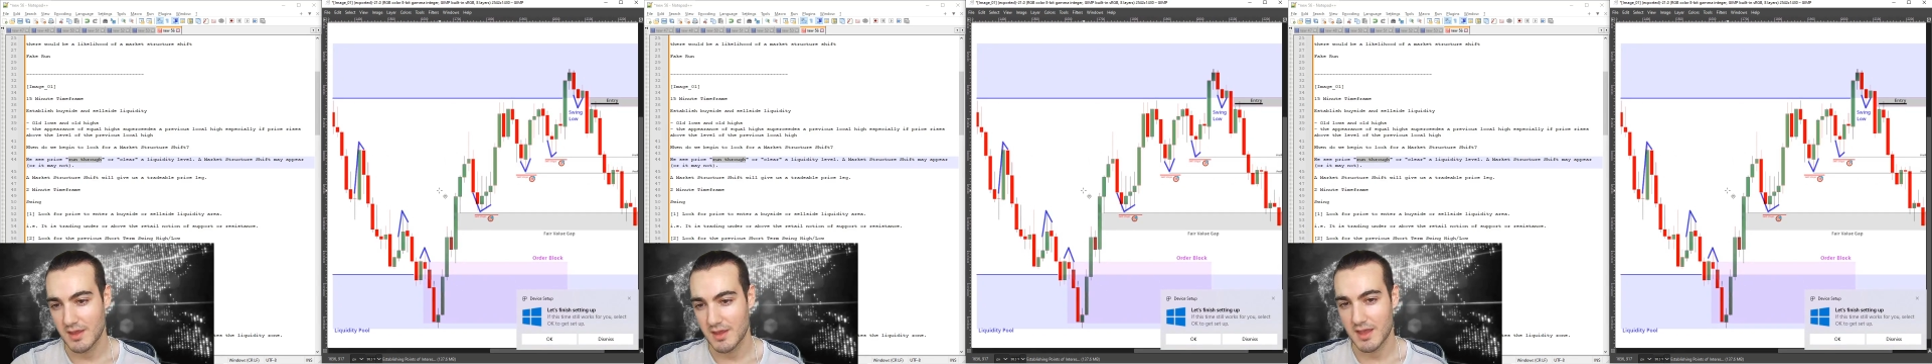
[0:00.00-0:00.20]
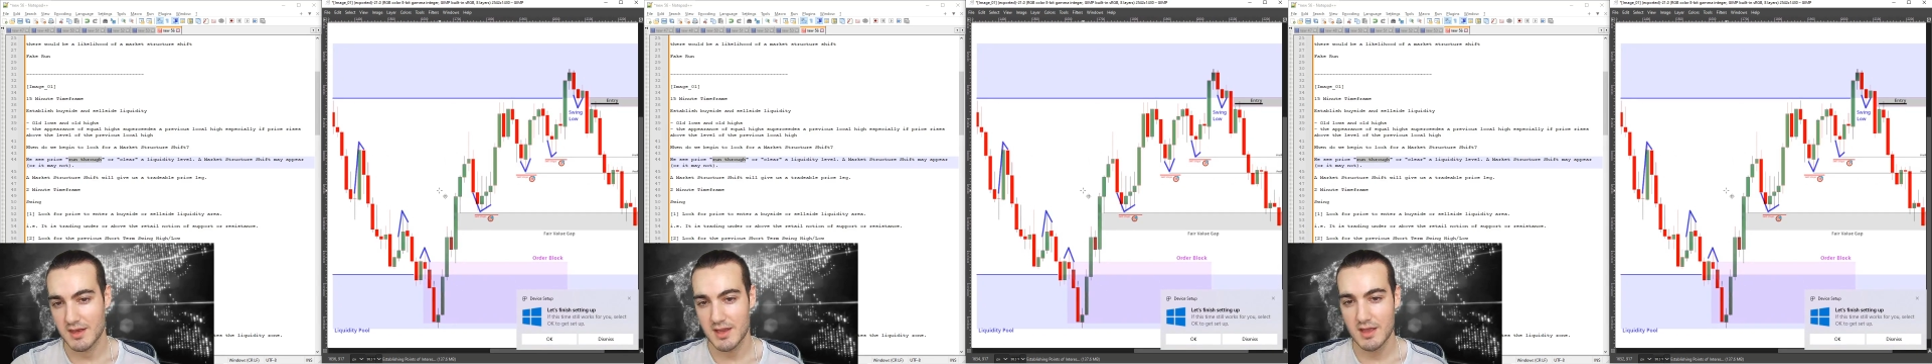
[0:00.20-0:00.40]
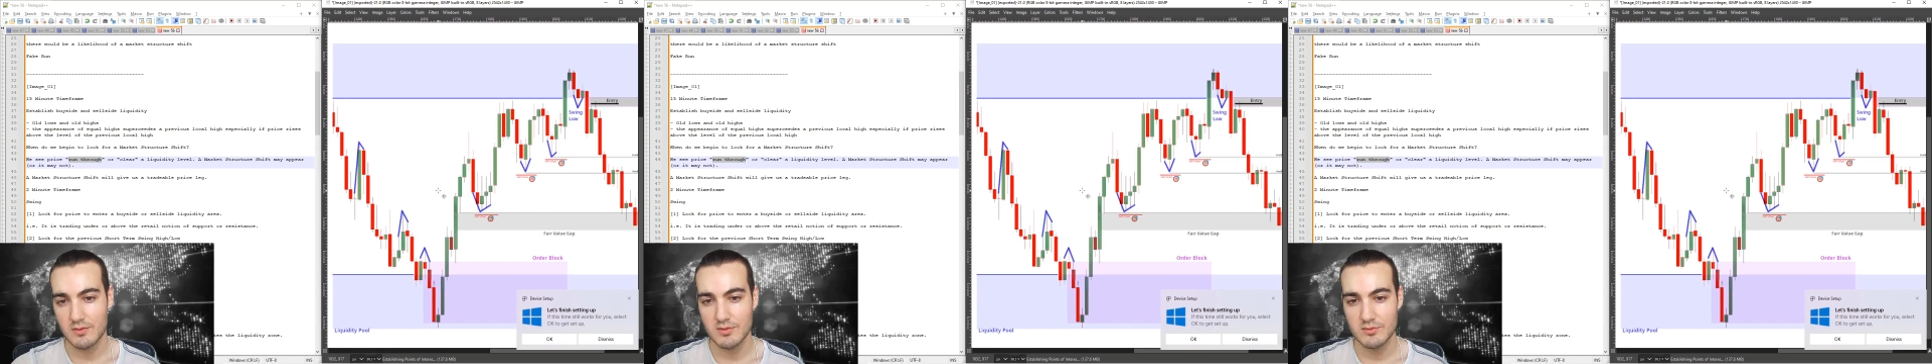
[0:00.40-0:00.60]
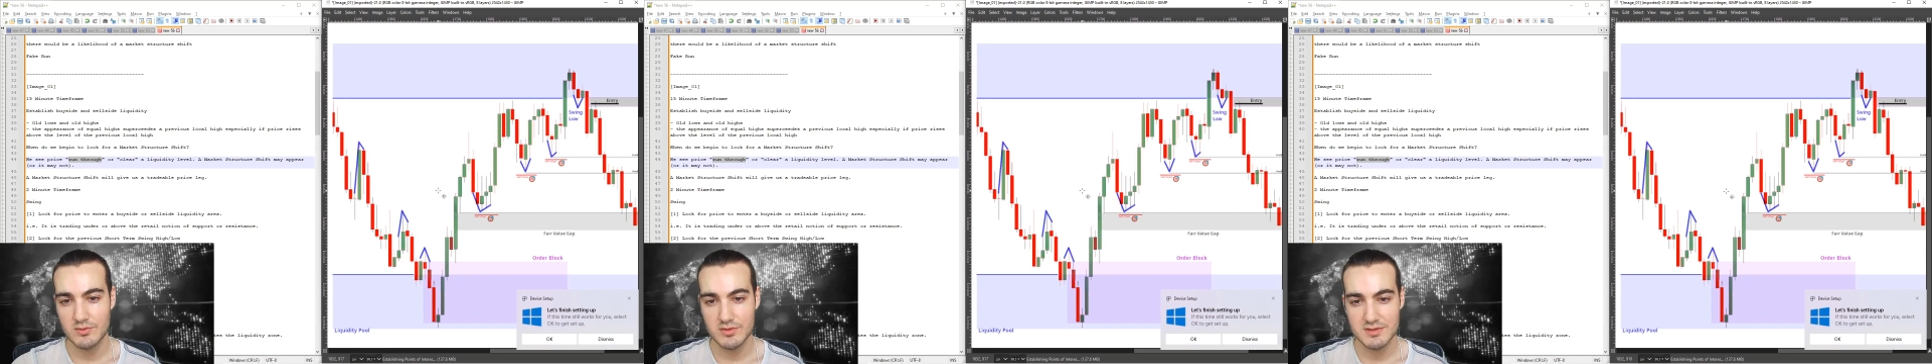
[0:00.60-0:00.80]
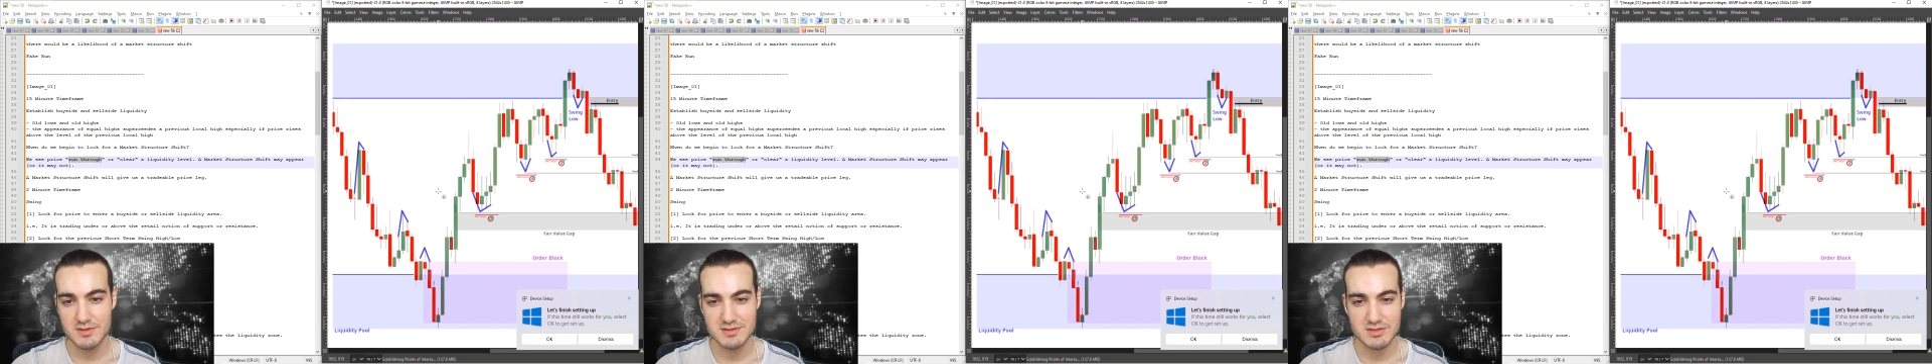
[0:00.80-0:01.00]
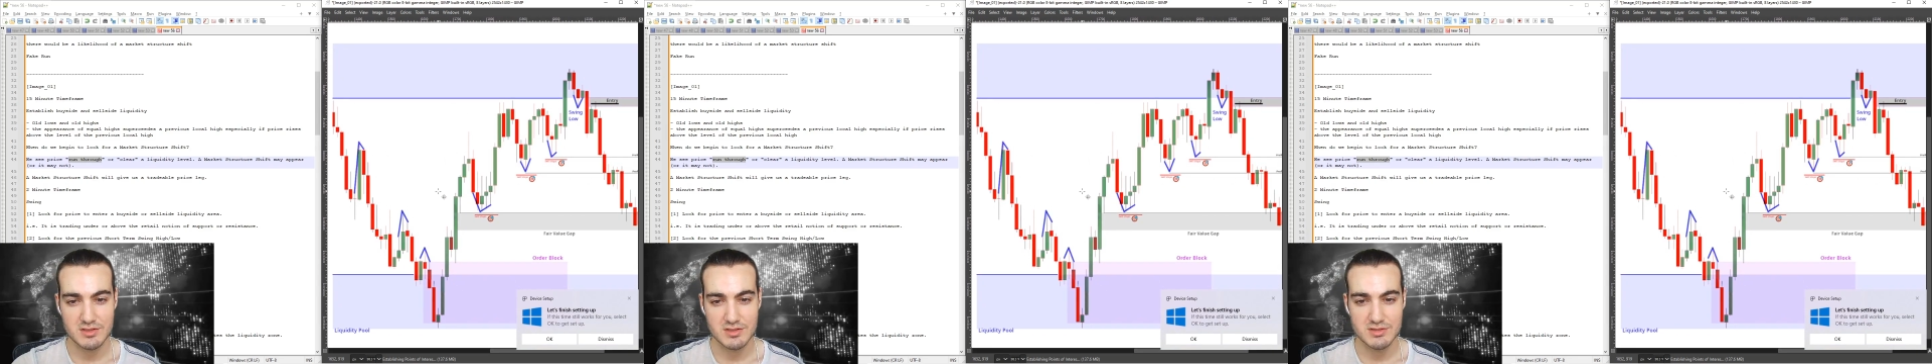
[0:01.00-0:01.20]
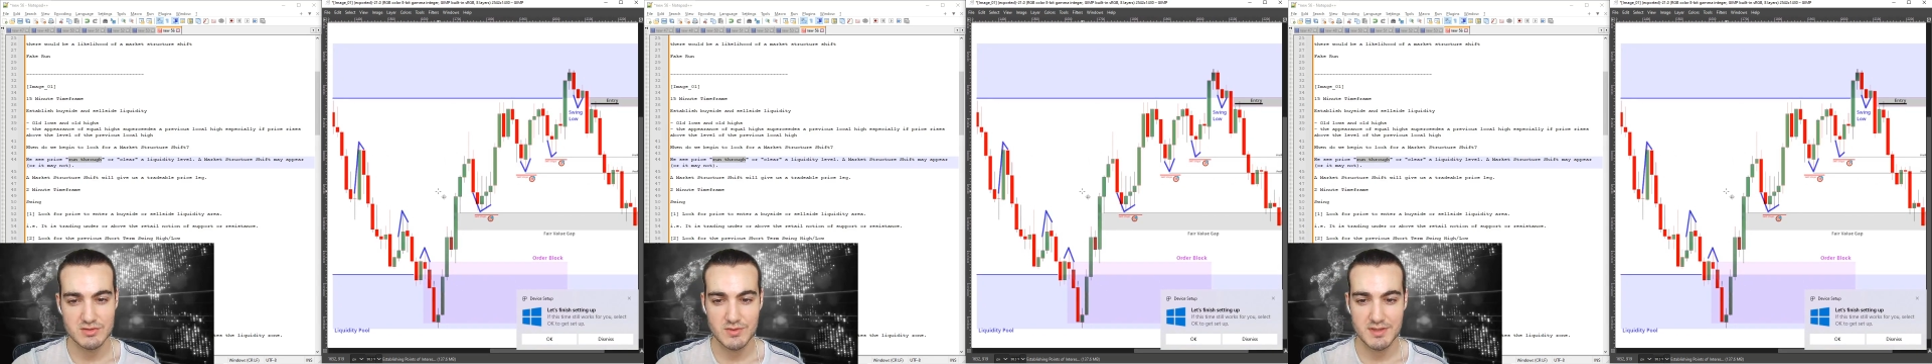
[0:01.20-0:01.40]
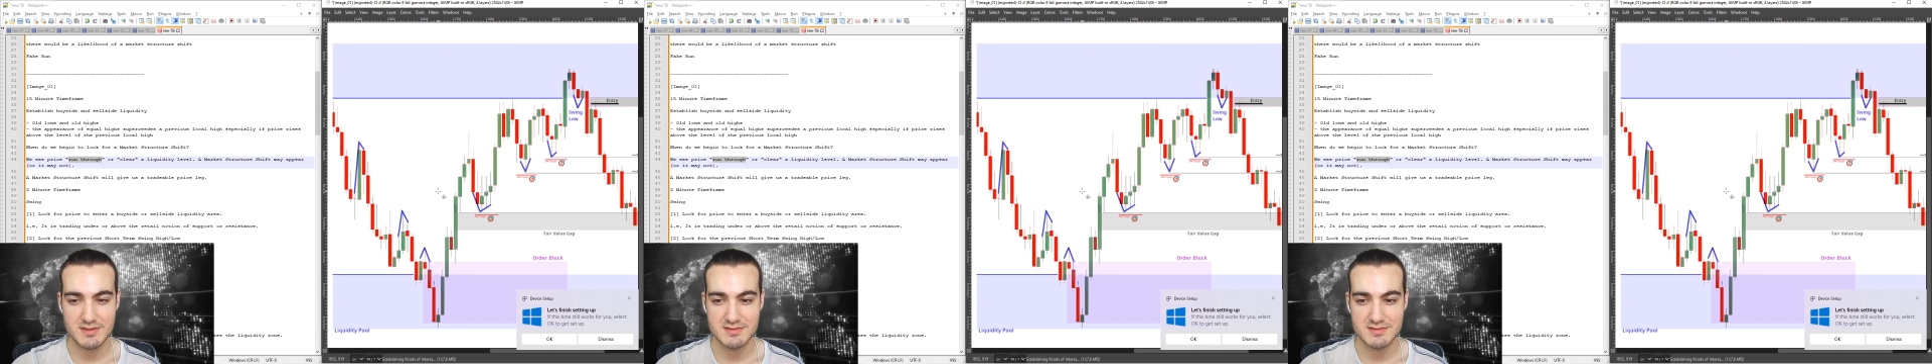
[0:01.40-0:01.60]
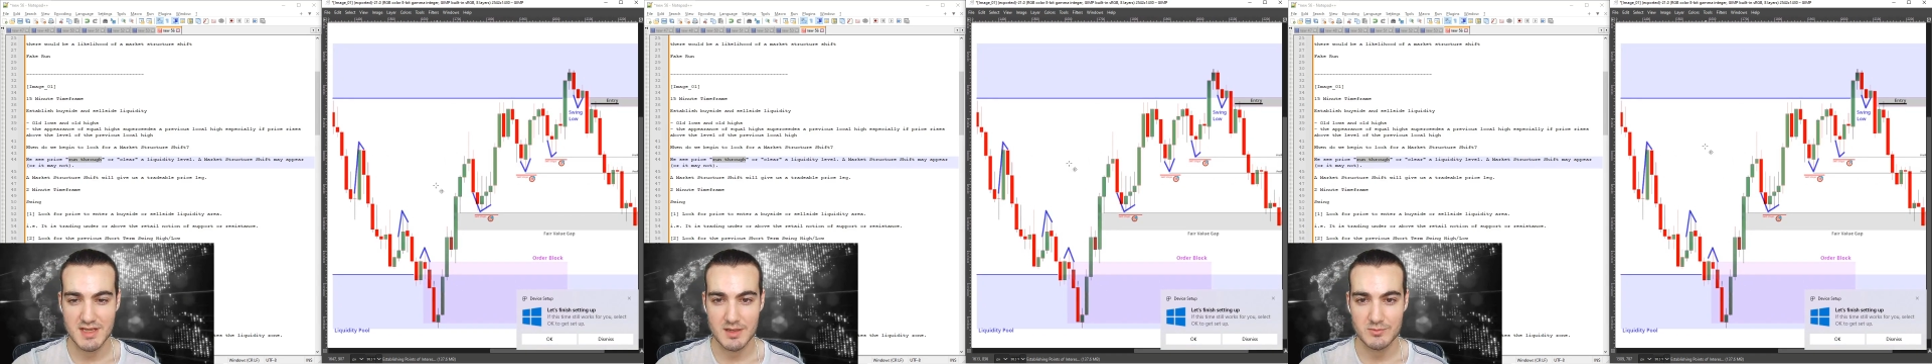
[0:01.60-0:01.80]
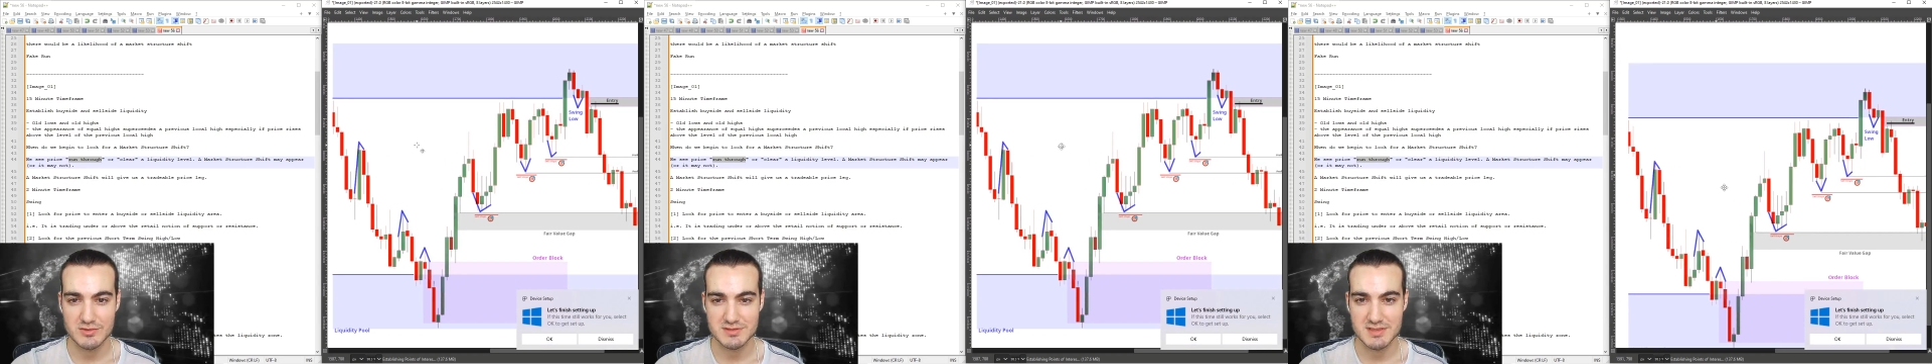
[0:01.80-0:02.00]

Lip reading: And now we really start to establish,